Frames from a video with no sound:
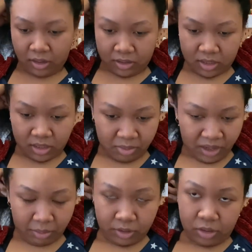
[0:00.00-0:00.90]
still be
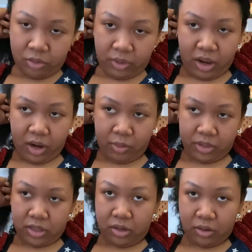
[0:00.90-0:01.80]
able to do what I want
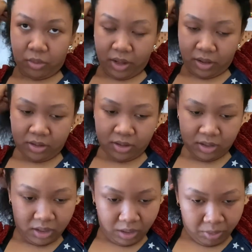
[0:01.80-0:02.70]
to do while
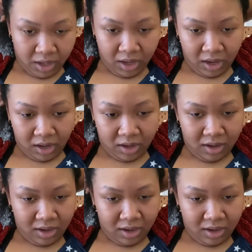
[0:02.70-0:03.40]
getting paid.